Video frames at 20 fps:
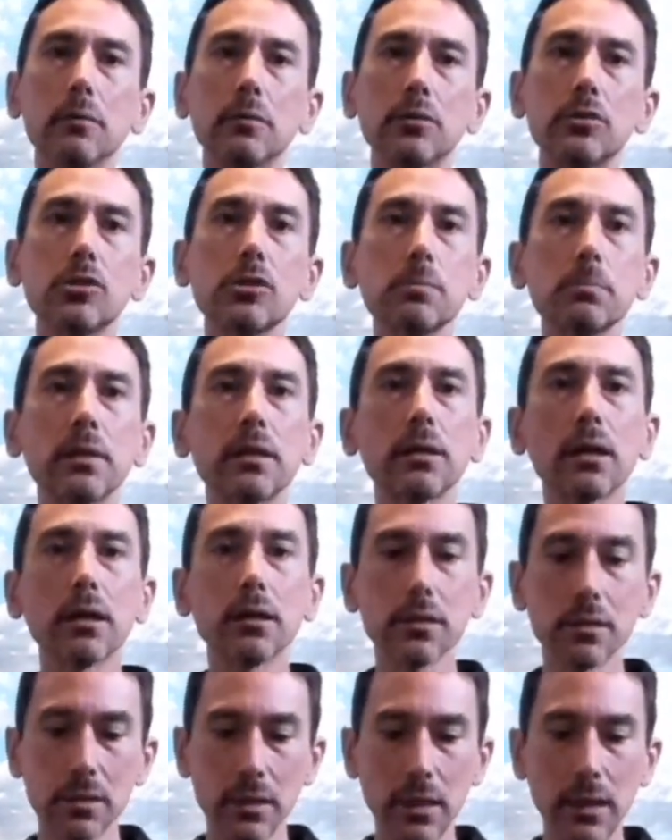just
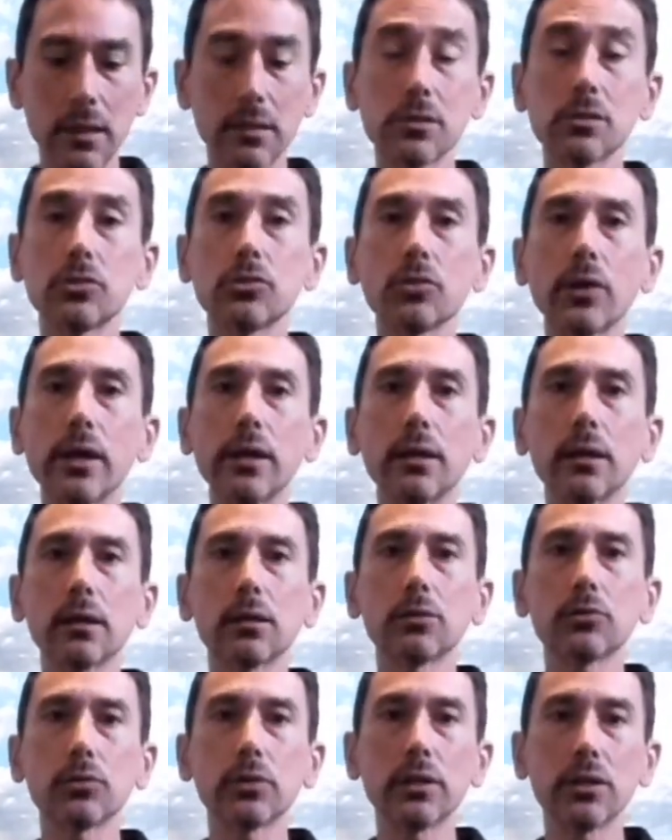because it's training a
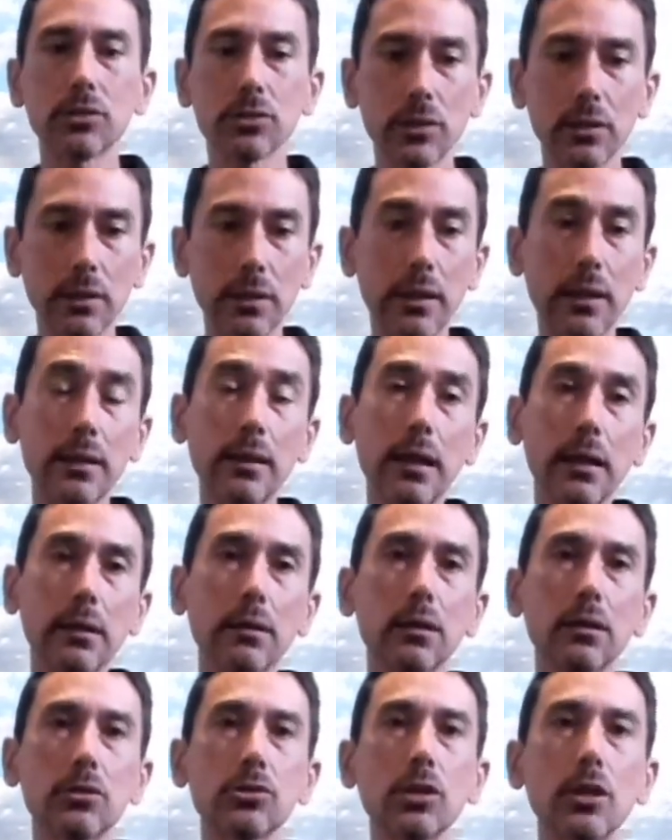tradition
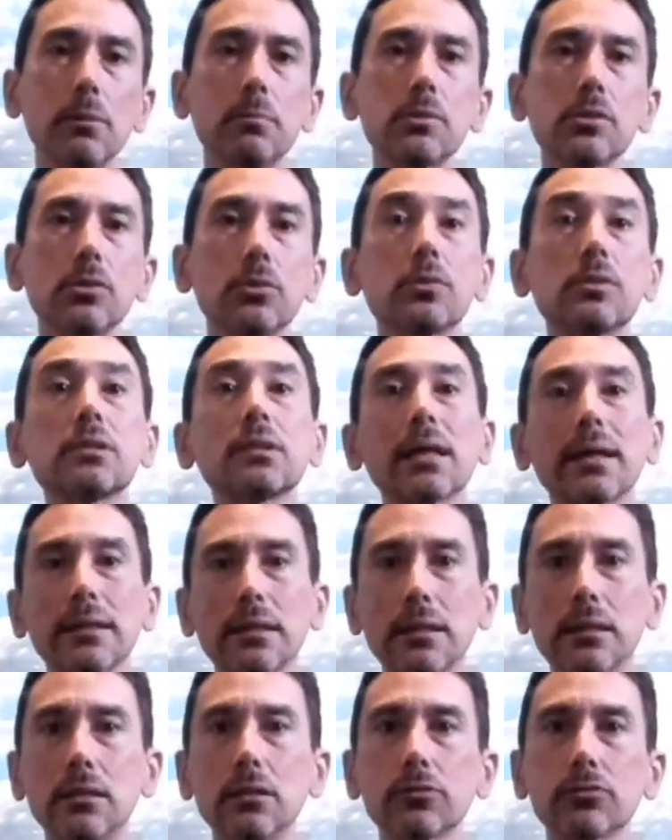that shapes you
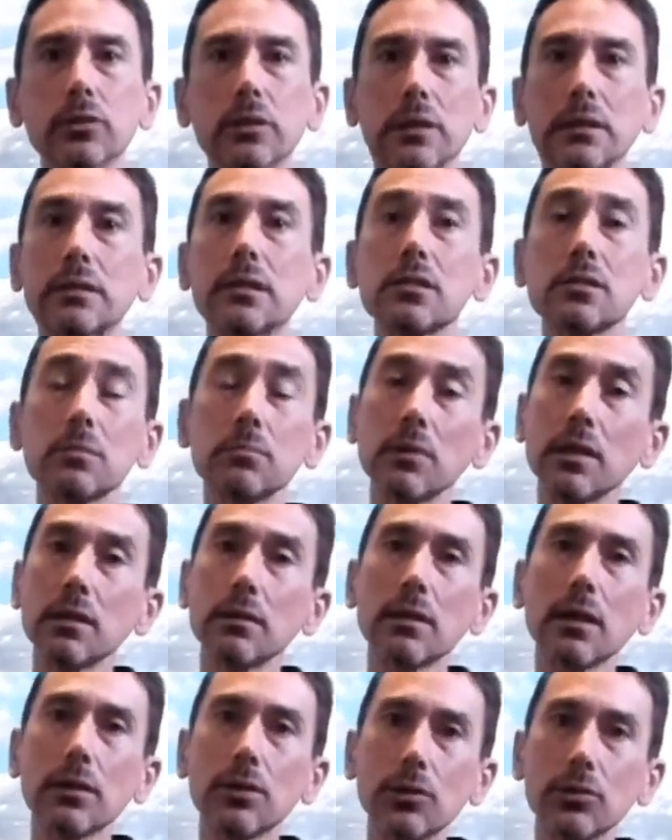slightly different, doesn't mean
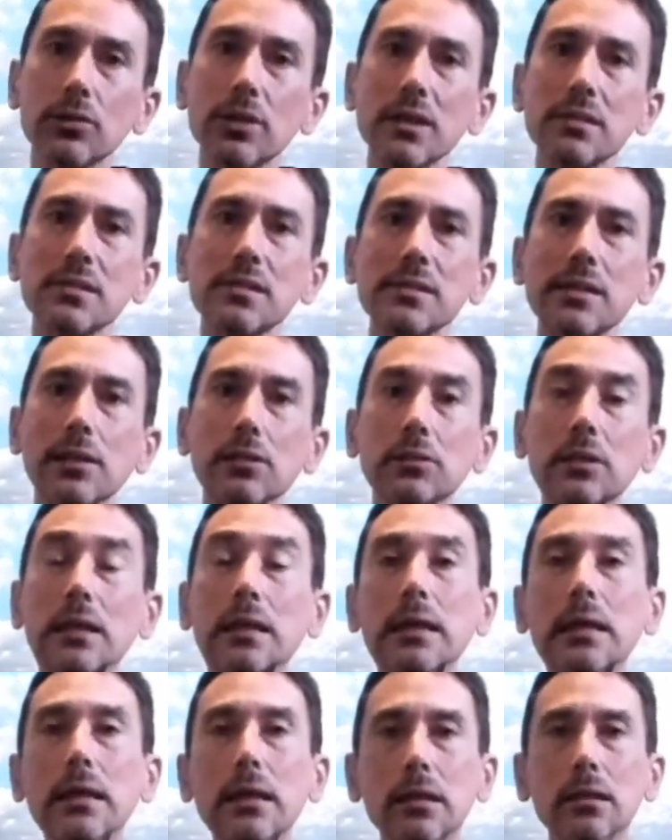that they're necessarily
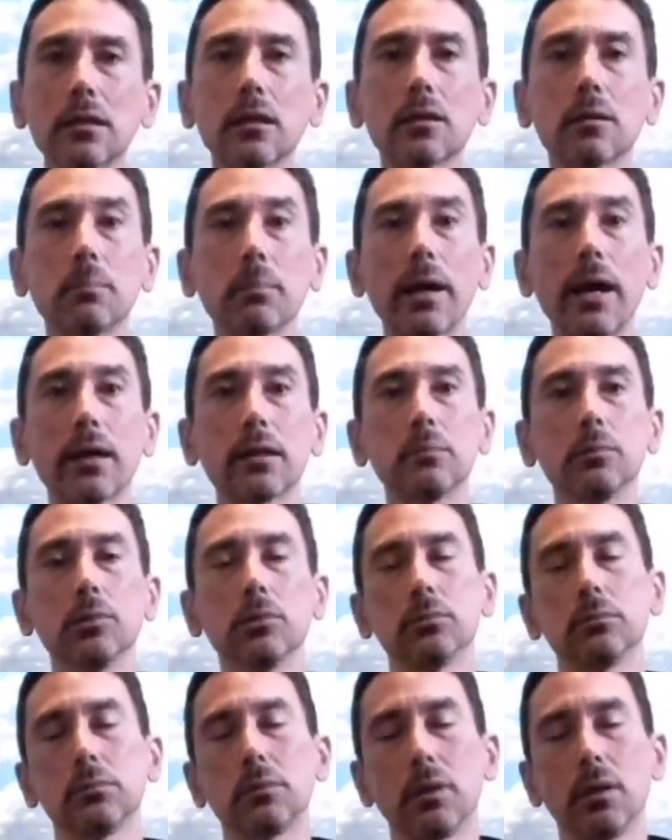incompatible.
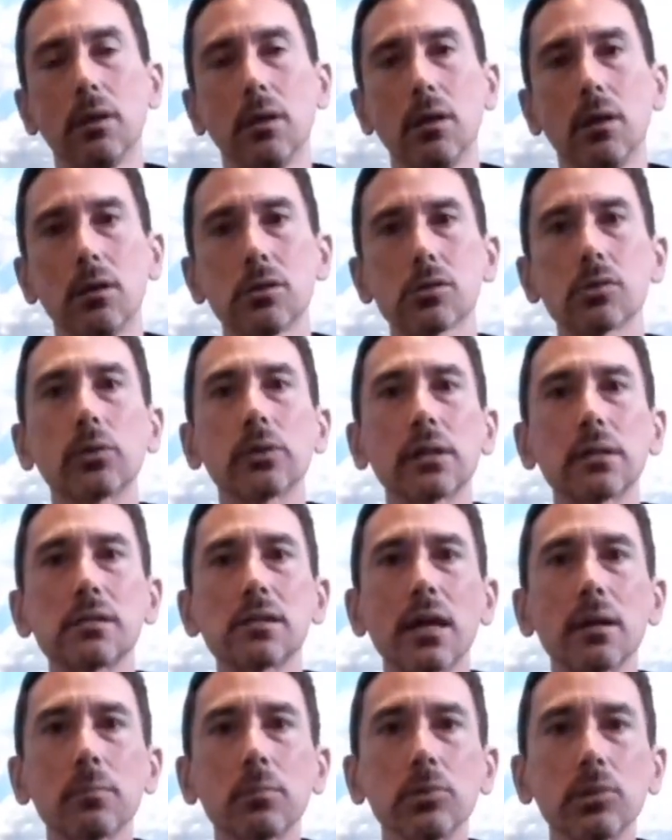So an
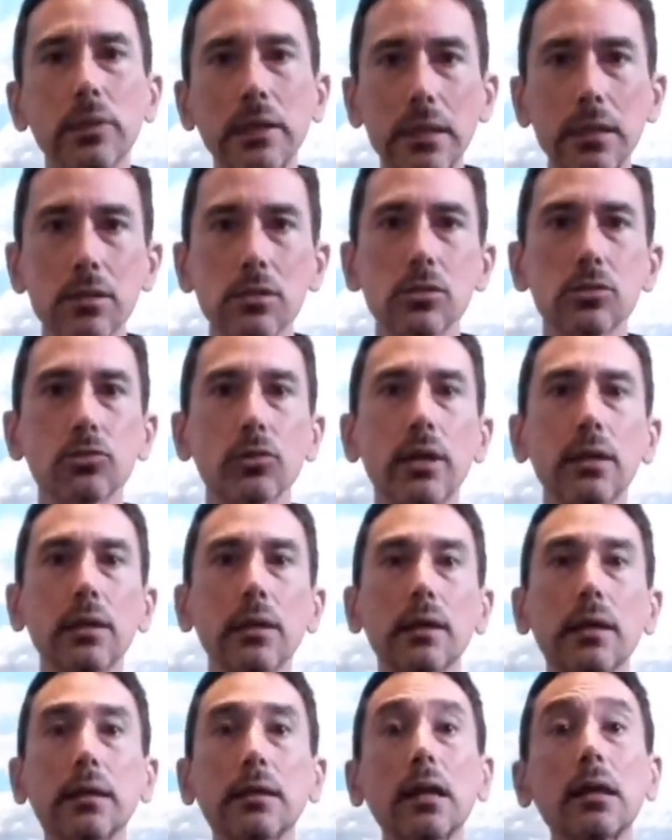example is
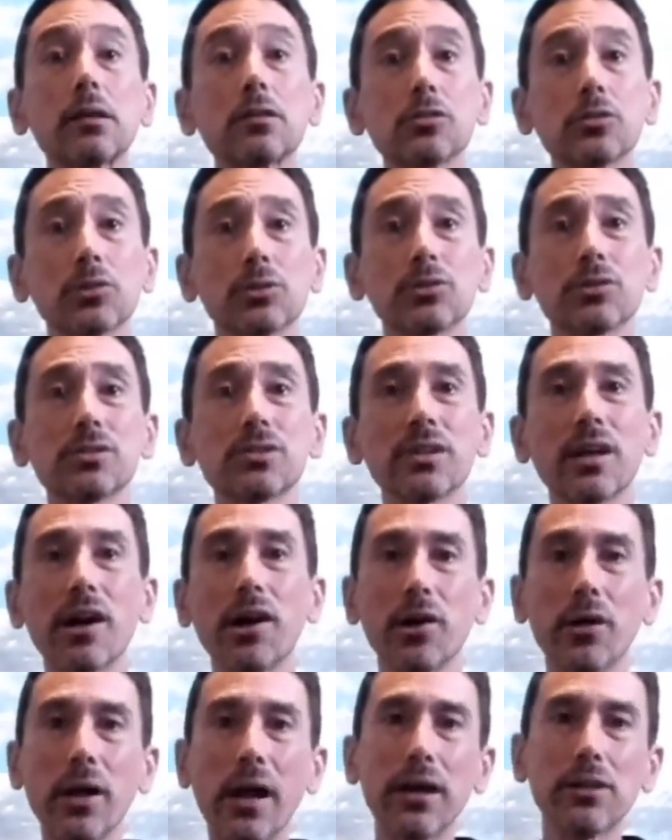training an external
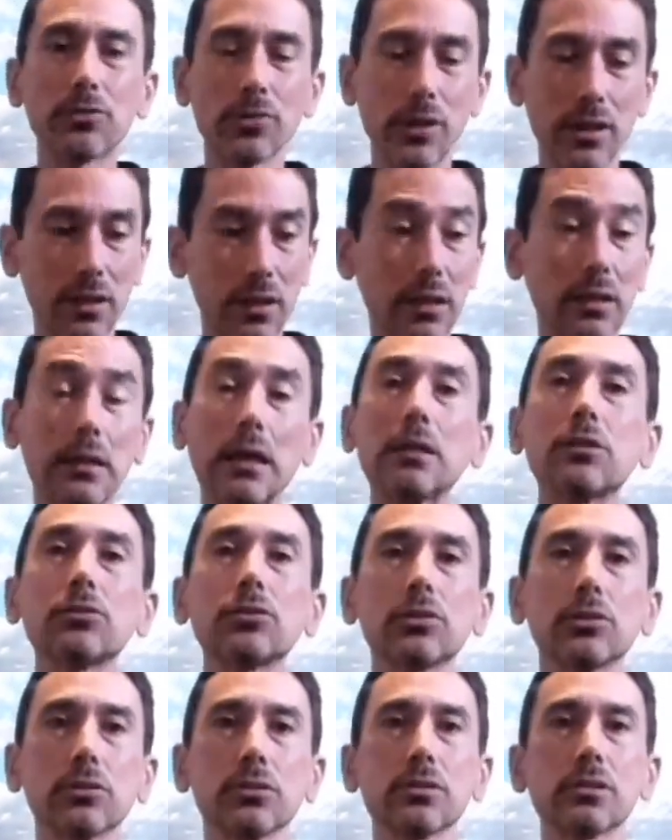style and training an
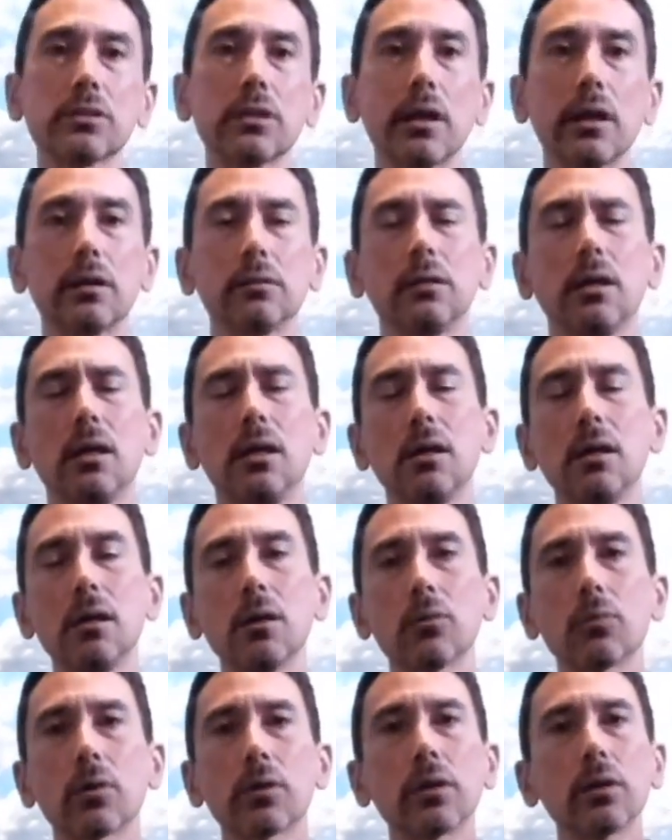internal style.
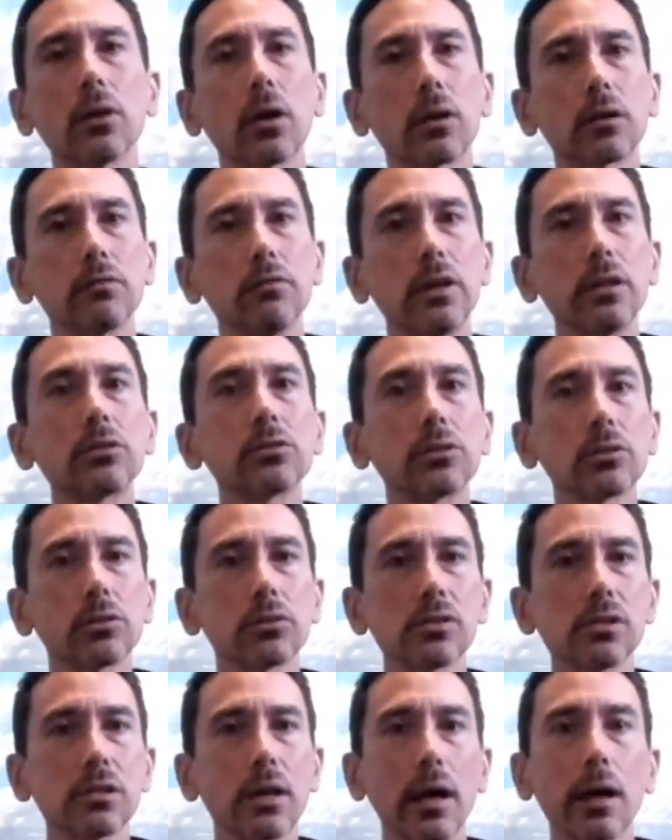With a lot of internal
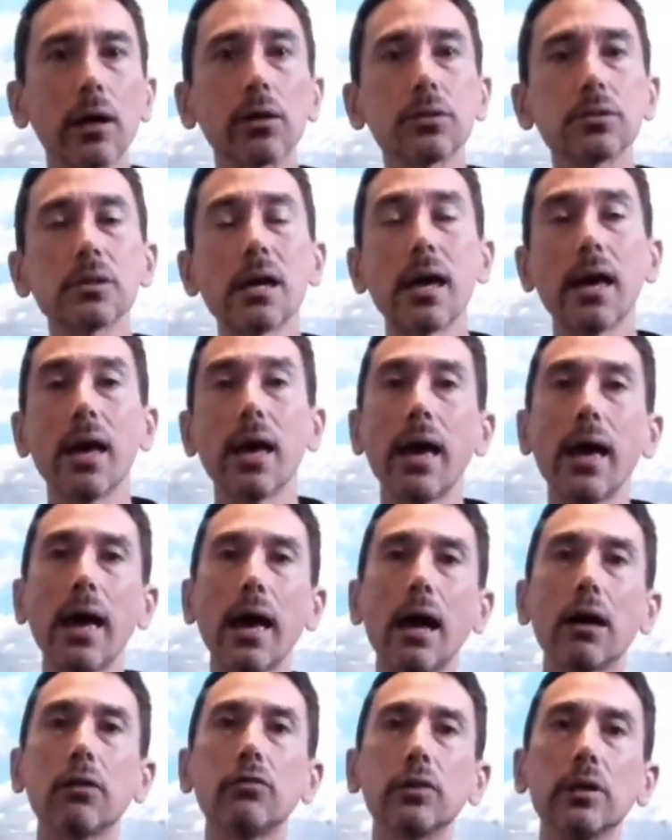styles,
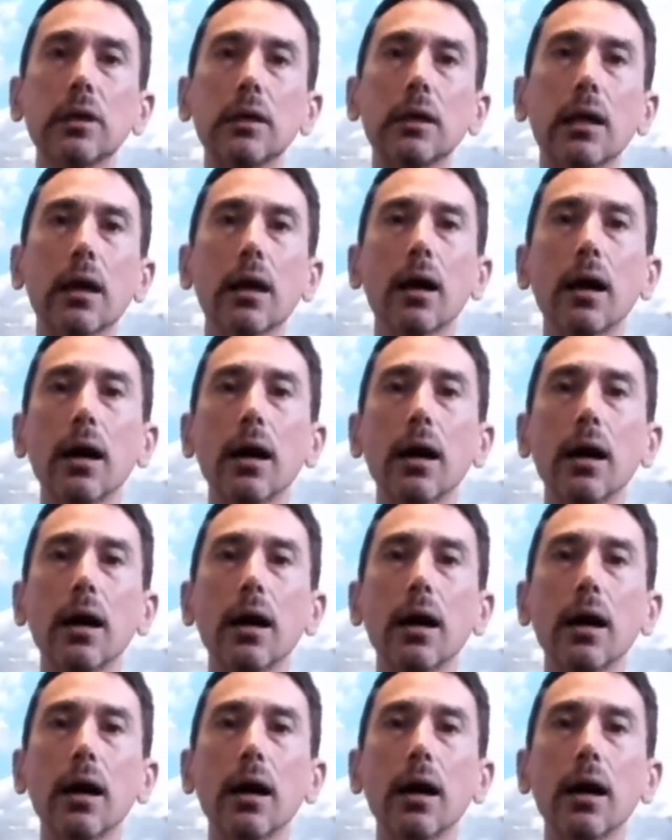having